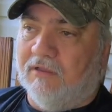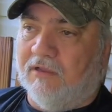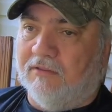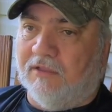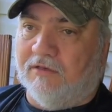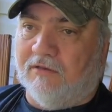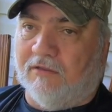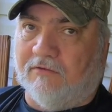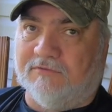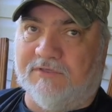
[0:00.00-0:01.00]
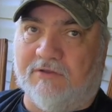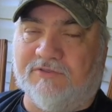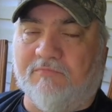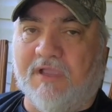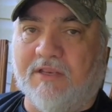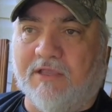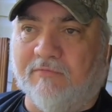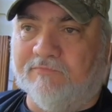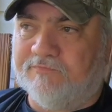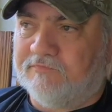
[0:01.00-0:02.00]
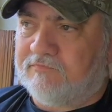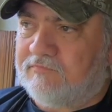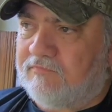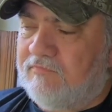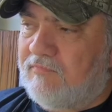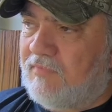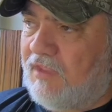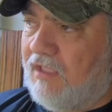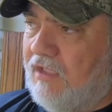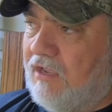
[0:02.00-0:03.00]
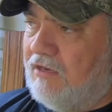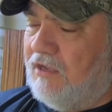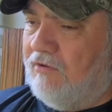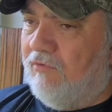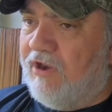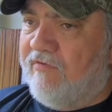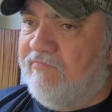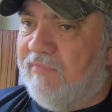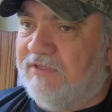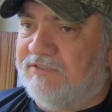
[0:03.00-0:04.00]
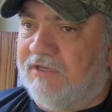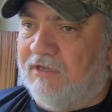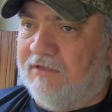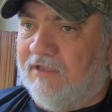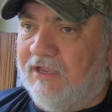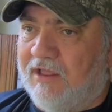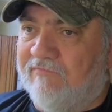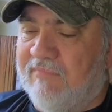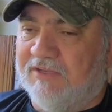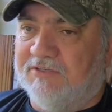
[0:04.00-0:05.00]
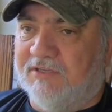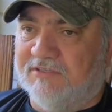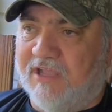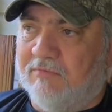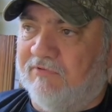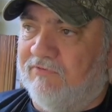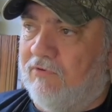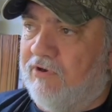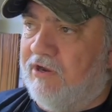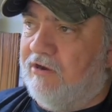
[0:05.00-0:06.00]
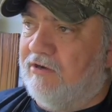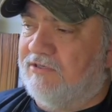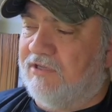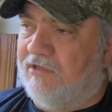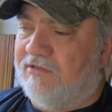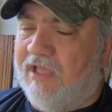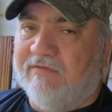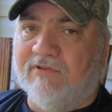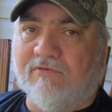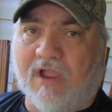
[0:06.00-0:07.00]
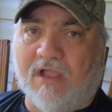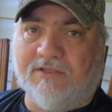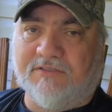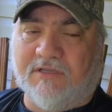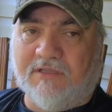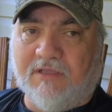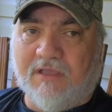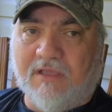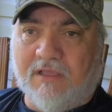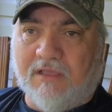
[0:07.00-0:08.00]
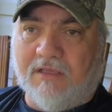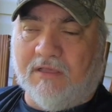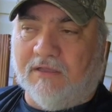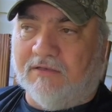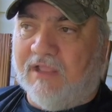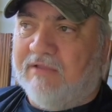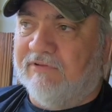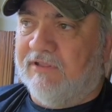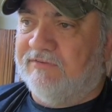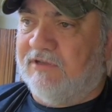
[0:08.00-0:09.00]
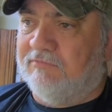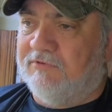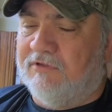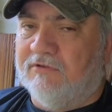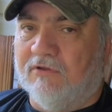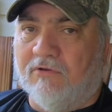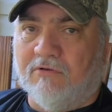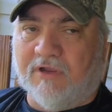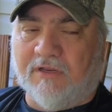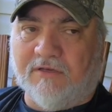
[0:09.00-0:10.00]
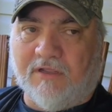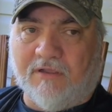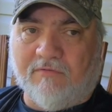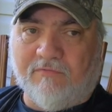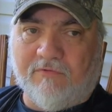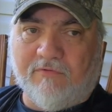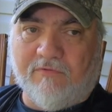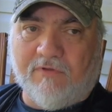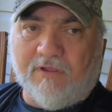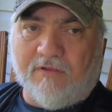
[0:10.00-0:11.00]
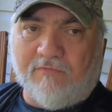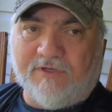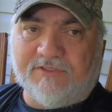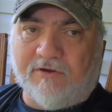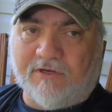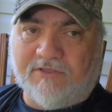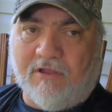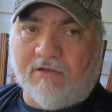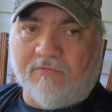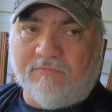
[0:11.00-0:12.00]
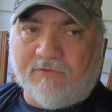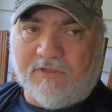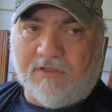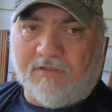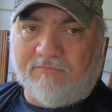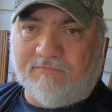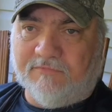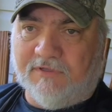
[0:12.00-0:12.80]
and then uh, on social media. And uh, one of them is, uh, and I've mentioned his name before here, is uh, David Okonsky. Uh, David lives up in New York, and uh, uh, we started talking um,